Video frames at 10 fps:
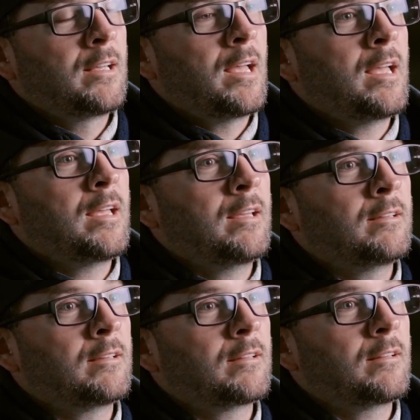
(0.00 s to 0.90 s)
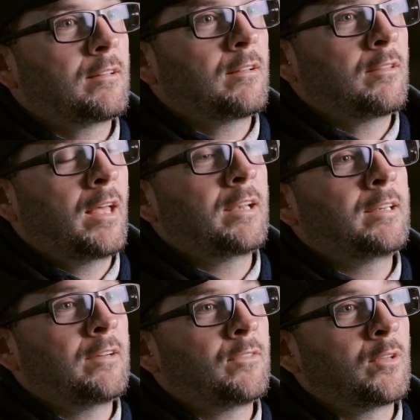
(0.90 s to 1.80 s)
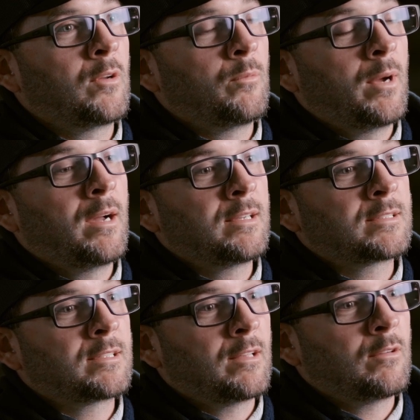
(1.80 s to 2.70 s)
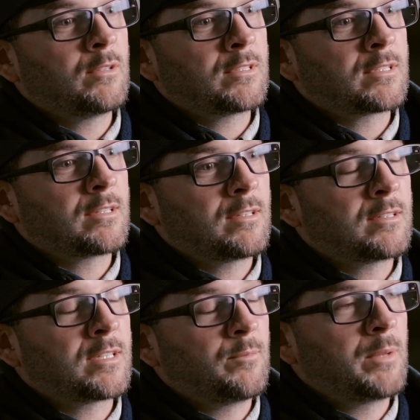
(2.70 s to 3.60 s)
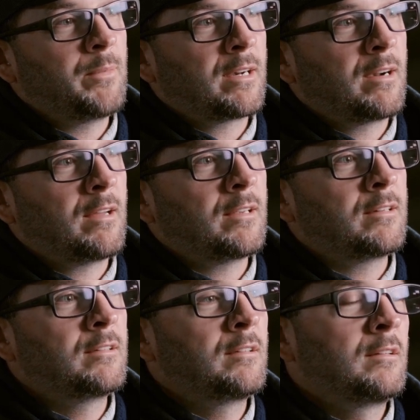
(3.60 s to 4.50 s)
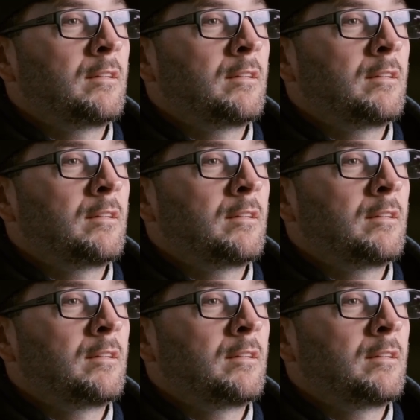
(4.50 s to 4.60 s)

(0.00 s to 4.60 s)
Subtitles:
and that definitely opened my eyes to there was somebody bigger out there.